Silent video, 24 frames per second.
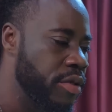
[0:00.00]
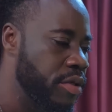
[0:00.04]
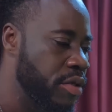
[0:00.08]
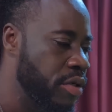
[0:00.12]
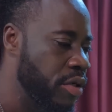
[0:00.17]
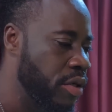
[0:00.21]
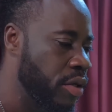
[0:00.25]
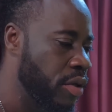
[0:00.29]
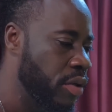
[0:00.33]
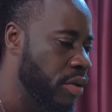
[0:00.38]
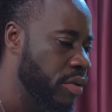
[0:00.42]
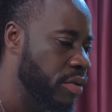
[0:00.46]

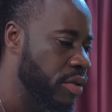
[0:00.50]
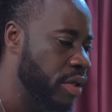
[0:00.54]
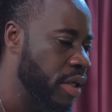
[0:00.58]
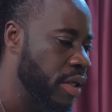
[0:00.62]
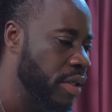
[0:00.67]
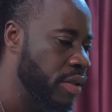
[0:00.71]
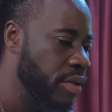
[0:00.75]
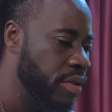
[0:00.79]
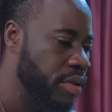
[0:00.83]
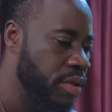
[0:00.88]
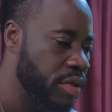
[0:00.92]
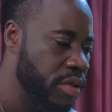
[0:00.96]
see us
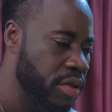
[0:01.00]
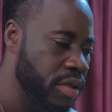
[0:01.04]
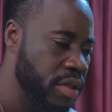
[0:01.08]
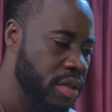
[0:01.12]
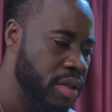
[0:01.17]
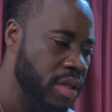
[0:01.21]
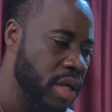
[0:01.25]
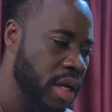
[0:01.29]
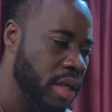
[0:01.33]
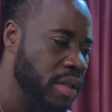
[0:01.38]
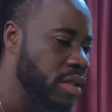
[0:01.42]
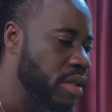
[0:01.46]
and
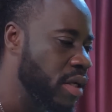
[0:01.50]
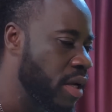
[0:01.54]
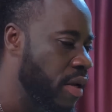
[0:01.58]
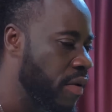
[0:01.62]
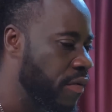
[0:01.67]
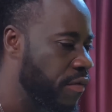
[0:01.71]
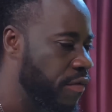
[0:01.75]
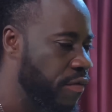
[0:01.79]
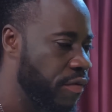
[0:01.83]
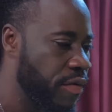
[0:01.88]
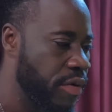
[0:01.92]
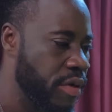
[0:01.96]
start
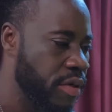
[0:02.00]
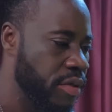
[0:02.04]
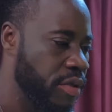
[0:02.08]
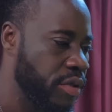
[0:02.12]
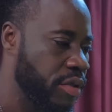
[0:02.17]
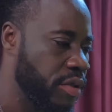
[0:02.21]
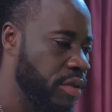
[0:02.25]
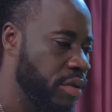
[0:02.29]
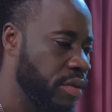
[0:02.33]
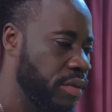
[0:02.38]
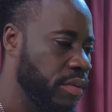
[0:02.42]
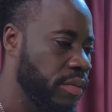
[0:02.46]

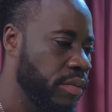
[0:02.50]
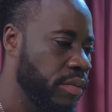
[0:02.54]
afresh.